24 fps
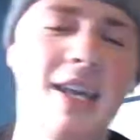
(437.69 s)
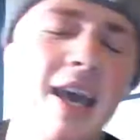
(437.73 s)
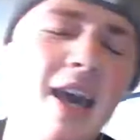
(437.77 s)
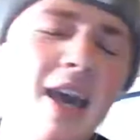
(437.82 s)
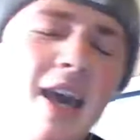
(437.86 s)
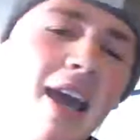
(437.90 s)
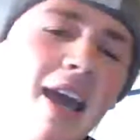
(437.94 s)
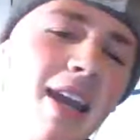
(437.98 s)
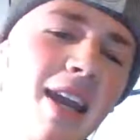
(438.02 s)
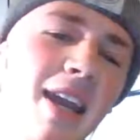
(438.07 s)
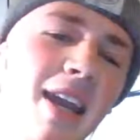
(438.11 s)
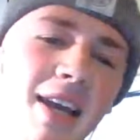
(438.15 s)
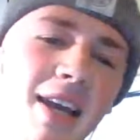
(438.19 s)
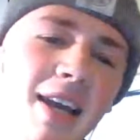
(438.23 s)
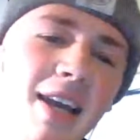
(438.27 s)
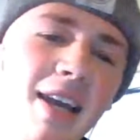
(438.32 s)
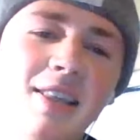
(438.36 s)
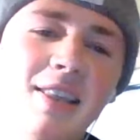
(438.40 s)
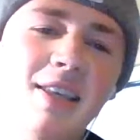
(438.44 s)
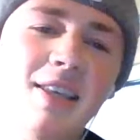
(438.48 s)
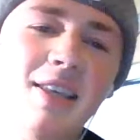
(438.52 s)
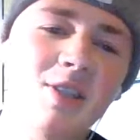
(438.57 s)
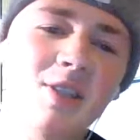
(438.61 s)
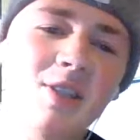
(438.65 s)
And I think
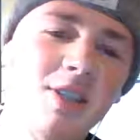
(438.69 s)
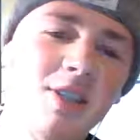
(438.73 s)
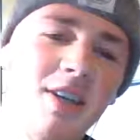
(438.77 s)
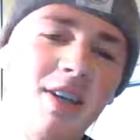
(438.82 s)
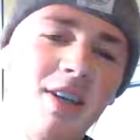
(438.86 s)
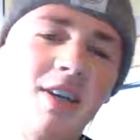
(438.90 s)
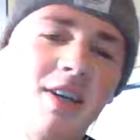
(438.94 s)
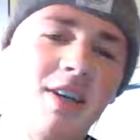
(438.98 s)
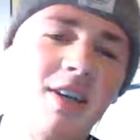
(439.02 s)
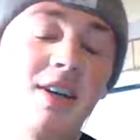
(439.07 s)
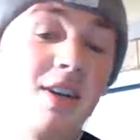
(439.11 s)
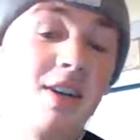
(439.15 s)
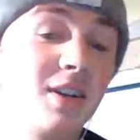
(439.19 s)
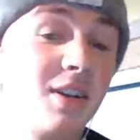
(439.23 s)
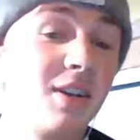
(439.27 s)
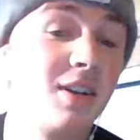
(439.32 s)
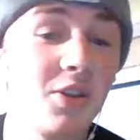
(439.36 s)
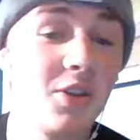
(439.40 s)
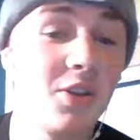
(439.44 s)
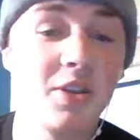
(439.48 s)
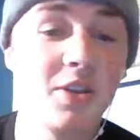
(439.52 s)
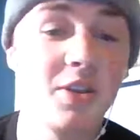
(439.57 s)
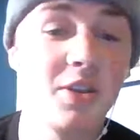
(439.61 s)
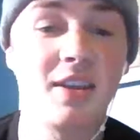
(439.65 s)
that's another
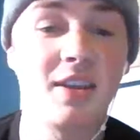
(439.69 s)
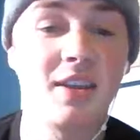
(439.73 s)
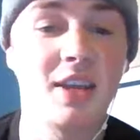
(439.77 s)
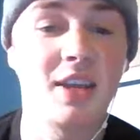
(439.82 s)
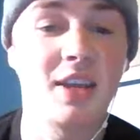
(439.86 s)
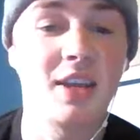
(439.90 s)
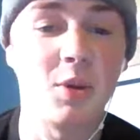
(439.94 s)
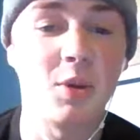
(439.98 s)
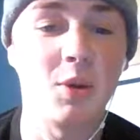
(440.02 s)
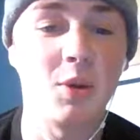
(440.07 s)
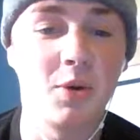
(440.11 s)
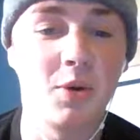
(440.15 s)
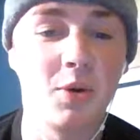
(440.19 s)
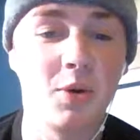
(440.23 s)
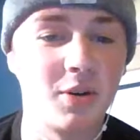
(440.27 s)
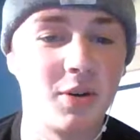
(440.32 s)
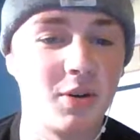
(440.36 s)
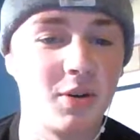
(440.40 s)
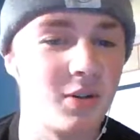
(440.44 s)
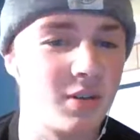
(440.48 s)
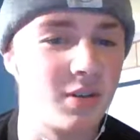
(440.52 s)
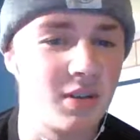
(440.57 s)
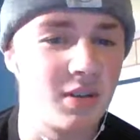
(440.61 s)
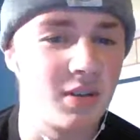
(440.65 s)
thing that
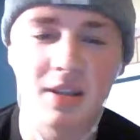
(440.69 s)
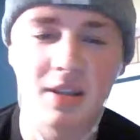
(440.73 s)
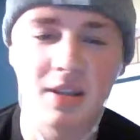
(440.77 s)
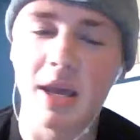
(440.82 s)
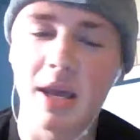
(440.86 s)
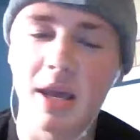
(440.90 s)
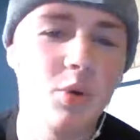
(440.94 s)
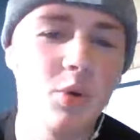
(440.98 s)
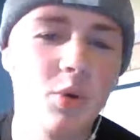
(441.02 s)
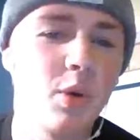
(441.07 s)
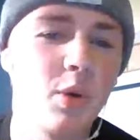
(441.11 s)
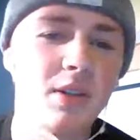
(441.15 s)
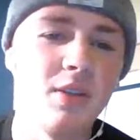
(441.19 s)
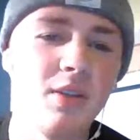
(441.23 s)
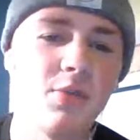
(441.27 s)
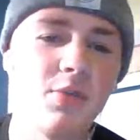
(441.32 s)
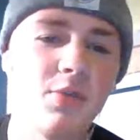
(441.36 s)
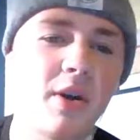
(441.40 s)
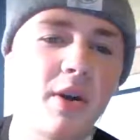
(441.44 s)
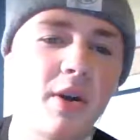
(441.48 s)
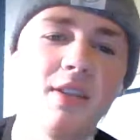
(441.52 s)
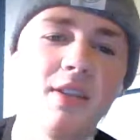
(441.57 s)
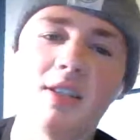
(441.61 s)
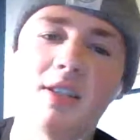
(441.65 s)
everyone
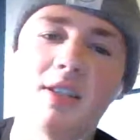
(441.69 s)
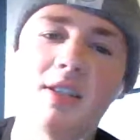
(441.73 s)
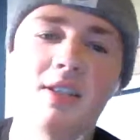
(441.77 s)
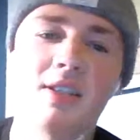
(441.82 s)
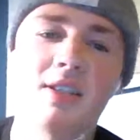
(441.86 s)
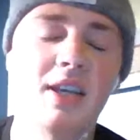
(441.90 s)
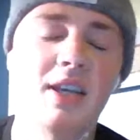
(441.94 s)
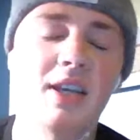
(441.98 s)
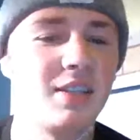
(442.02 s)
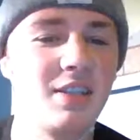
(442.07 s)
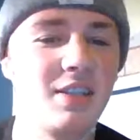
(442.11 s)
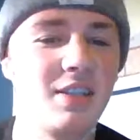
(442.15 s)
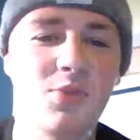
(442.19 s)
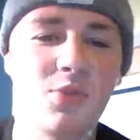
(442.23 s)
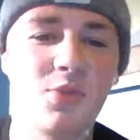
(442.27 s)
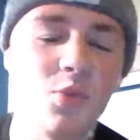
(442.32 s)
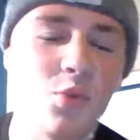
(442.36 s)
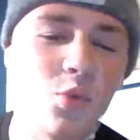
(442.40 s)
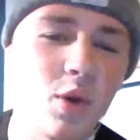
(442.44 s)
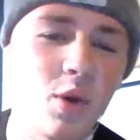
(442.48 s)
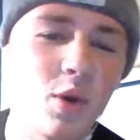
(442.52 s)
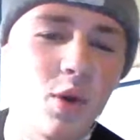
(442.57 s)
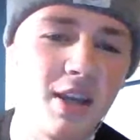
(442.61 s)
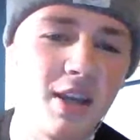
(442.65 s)
defines success in different
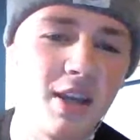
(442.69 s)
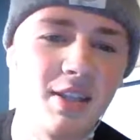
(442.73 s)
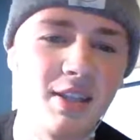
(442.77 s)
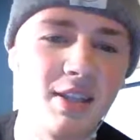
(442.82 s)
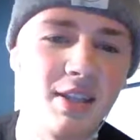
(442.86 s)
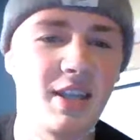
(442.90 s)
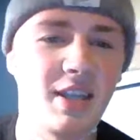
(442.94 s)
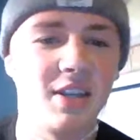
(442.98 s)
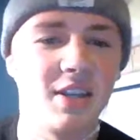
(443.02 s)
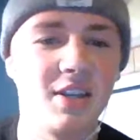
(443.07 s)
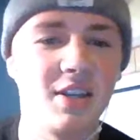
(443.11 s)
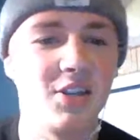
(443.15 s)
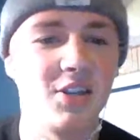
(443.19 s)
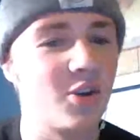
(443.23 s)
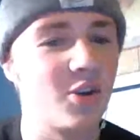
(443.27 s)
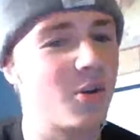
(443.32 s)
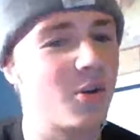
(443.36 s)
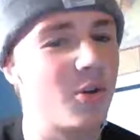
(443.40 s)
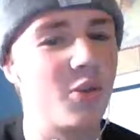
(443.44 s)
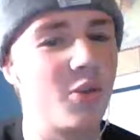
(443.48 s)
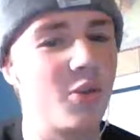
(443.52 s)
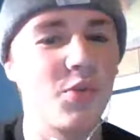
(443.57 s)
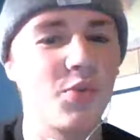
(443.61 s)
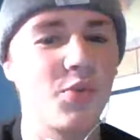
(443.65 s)
ways. And,
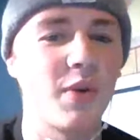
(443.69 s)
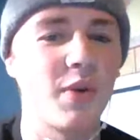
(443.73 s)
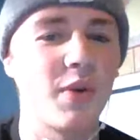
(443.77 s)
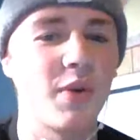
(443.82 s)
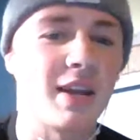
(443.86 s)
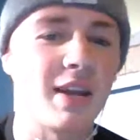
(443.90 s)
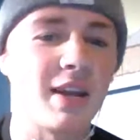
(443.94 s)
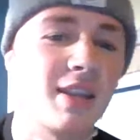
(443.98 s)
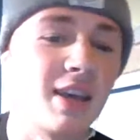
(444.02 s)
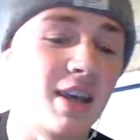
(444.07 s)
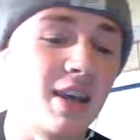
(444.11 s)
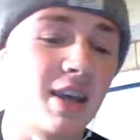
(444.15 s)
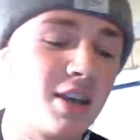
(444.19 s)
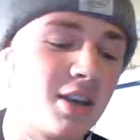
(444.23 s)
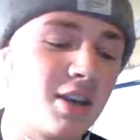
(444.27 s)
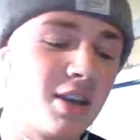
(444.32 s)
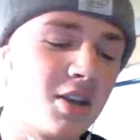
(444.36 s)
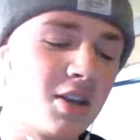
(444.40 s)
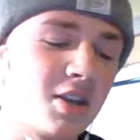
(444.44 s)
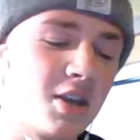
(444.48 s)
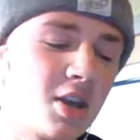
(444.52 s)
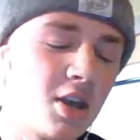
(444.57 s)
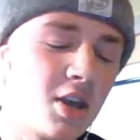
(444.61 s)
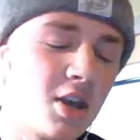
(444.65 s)
the fact that
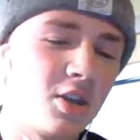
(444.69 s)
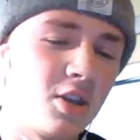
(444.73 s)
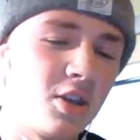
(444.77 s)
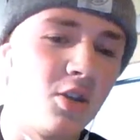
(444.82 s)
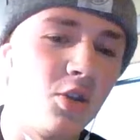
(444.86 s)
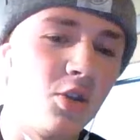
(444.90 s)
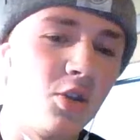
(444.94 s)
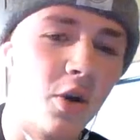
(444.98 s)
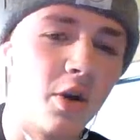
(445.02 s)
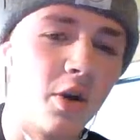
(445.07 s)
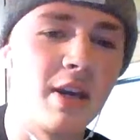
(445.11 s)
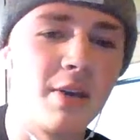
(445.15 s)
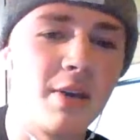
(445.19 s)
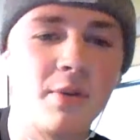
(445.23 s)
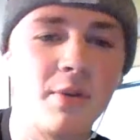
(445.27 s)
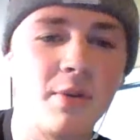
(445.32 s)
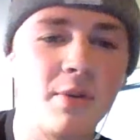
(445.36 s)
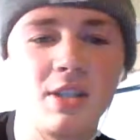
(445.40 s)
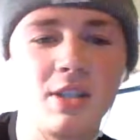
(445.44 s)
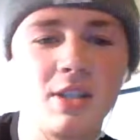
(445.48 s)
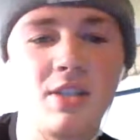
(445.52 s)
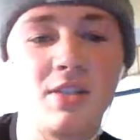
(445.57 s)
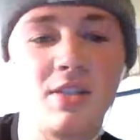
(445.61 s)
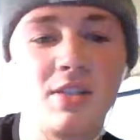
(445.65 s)
your
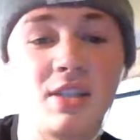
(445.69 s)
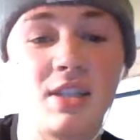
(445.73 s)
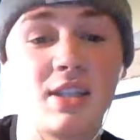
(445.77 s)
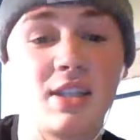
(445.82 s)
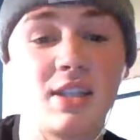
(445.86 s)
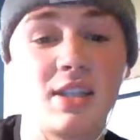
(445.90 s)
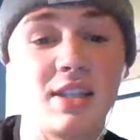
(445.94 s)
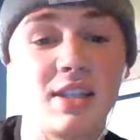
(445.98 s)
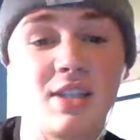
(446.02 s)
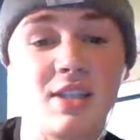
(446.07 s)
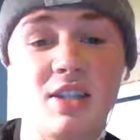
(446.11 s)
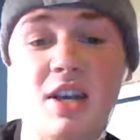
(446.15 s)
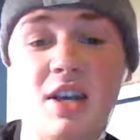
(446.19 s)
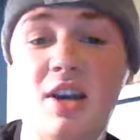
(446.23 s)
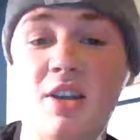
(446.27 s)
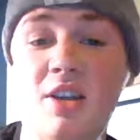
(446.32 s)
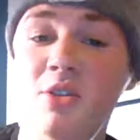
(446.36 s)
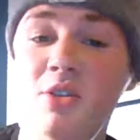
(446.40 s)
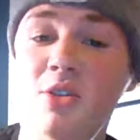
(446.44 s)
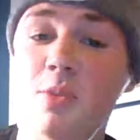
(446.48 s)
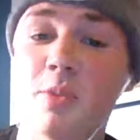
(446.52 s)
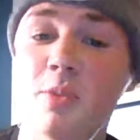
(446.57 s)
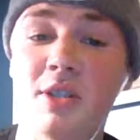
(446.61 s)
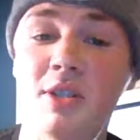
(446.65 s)
definition of success is not
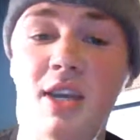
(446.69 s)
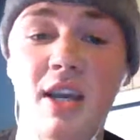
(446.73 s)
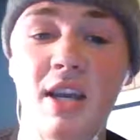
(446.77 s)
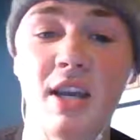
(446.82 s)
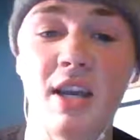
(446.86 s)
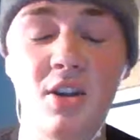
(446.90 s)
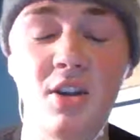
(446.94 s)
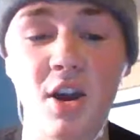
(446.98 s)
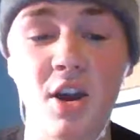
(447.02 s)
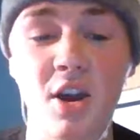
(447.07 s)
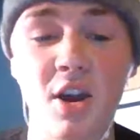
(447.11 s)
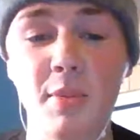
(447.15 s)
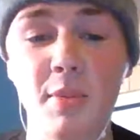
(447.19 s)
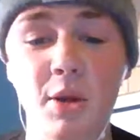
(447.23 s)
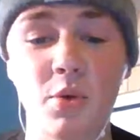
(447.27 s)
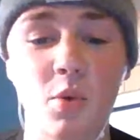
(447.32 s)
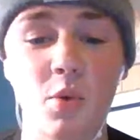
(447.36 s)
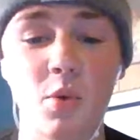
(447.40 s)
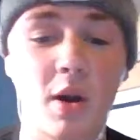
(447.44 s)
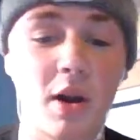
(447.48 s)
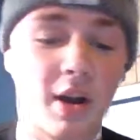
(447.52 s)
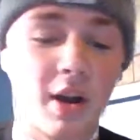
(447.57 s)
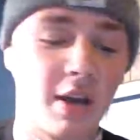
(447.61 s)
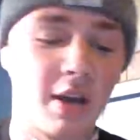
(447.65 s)
so much economic
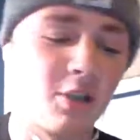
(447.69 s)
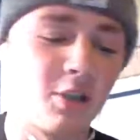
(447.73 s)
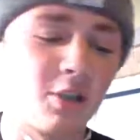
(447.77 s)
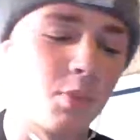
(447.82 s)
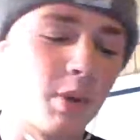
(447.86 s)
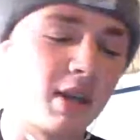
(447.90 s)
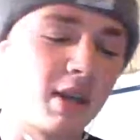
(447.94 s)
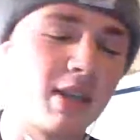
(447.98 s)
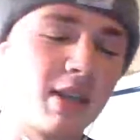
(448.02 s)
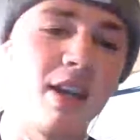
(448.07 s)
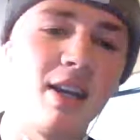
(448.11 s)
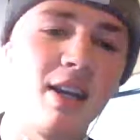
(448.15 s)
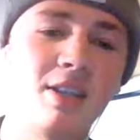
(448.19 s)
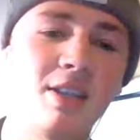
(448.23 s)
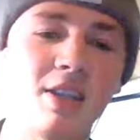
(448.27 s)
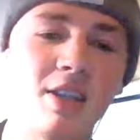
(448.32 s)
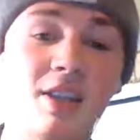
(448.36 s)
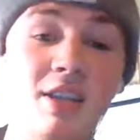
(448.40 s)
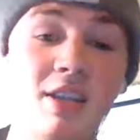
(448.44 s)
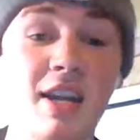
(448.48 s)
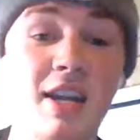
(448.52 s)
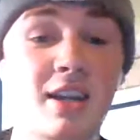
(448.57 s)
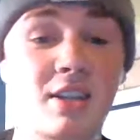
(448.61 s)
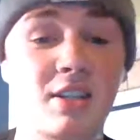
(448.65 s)
wise, but getting to
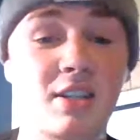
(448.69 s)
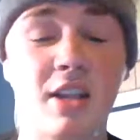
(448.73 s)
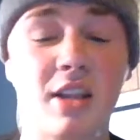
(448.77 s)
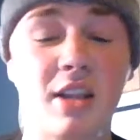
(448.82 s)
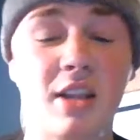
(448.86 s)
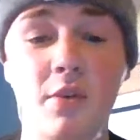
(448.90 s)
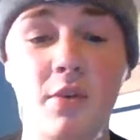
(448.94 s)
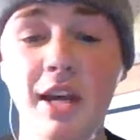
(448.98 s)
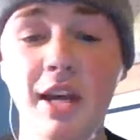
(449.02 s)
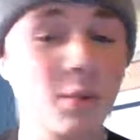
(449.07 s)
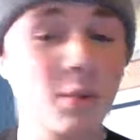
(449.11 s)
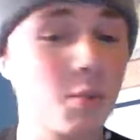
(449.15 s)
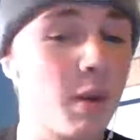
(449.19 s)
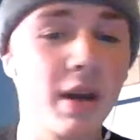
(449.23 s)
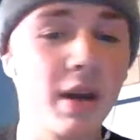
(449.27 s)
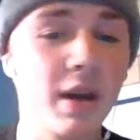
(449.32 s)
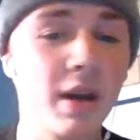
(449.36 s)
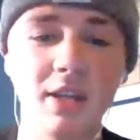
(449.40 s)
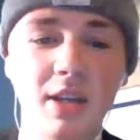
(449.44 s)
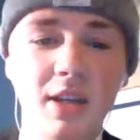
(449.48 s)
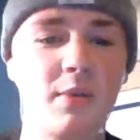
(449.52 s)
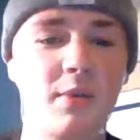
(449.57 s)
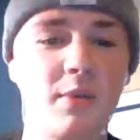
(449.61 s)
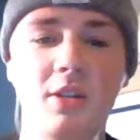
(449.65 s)
the next level. That's my
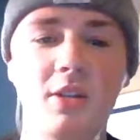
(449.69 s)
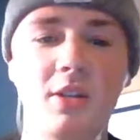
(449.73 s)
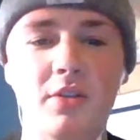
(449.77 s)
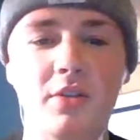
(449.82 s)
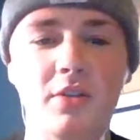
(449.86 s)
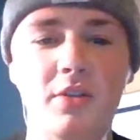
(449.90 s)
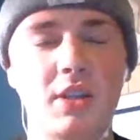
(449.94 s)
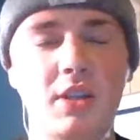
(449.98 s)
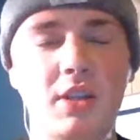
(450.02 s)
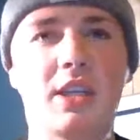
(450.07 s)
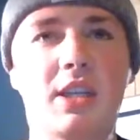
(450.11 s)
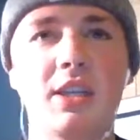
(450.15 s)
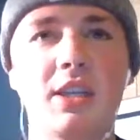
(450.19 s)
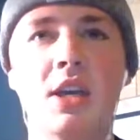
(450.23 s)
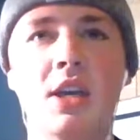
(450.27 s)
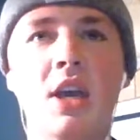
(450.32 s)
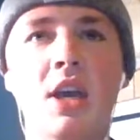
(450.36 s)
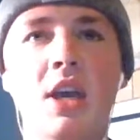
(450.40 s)
definition of success.